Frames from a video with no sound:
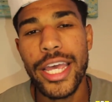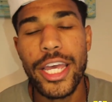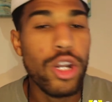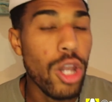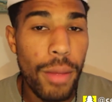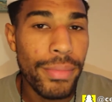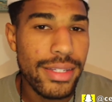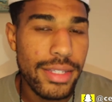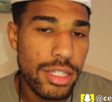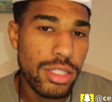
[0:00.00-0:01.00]
it'll all
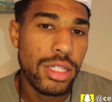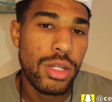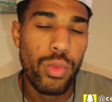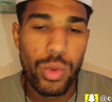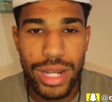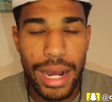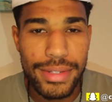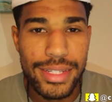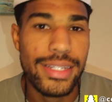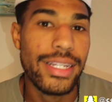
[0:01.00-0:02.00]
make sense when we hop
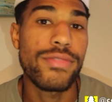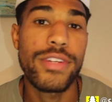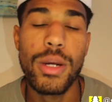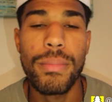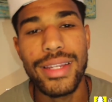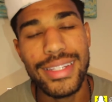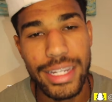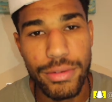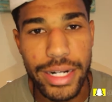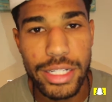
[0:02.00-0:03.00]
into today's video, but let's get right